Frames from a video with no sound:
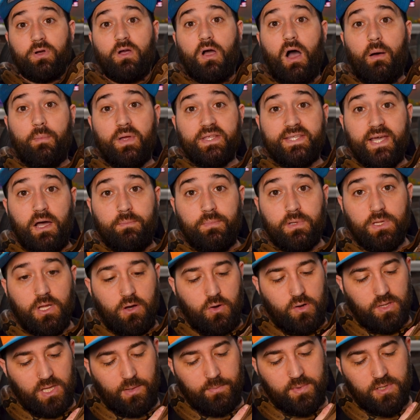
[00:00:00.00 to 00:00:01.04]
a comment down
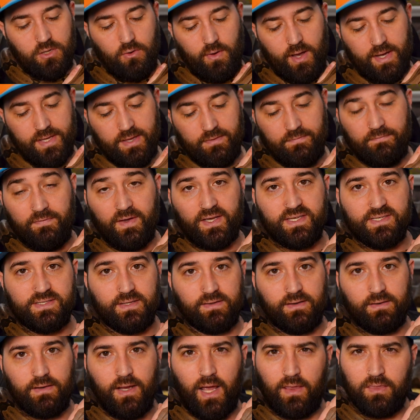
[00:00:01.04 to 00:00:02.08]
below and let me know how you fixed
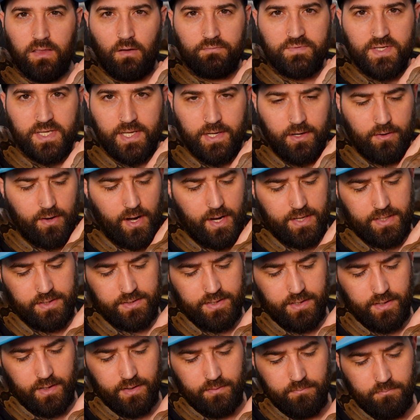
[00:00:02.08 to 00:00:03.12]
it. I'd love to hear how you
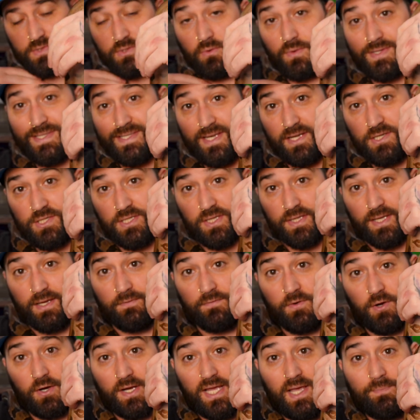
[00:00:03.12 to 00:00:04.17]
did it. So essentially, if
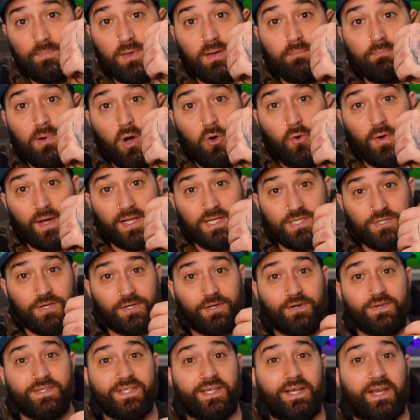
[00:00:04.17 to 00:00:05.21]
you're keeping boa
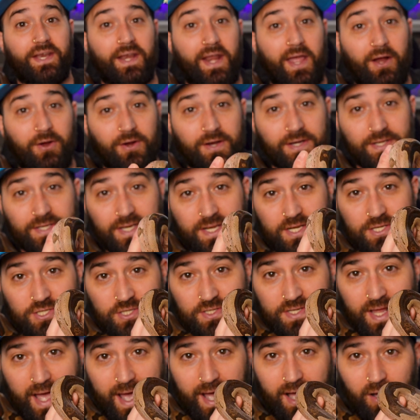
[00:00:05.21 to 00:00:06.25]
constrictors in an
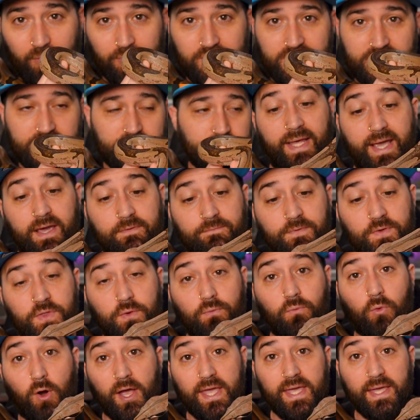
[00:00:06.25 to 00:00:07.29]
air-conditioned house, plan for the
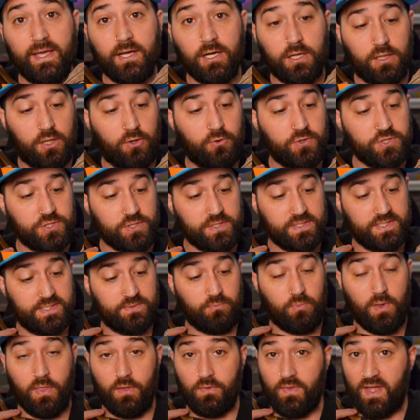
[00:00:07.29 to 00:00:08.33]
right enclosures,
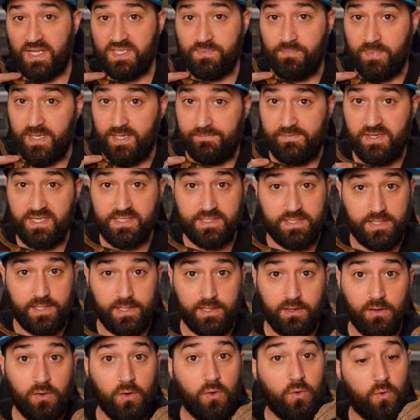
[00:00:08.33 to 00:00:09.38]
whether that's
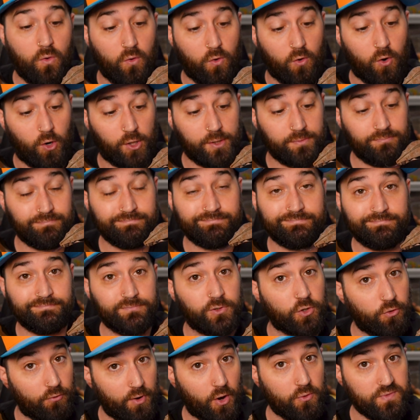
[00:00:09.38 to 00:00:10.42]
PVC or
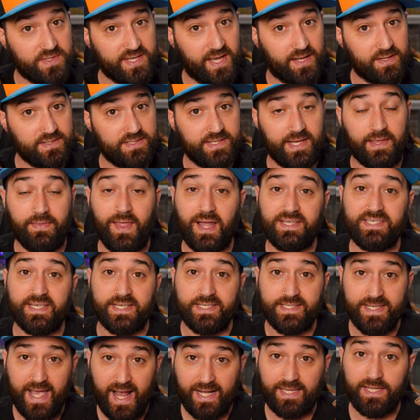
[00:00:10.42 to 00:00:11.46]
grow tents, and that's
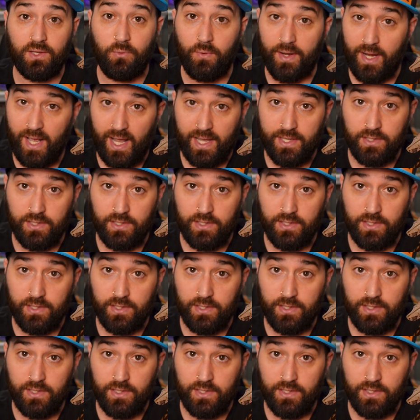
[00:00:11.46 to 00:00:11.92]
exactly what I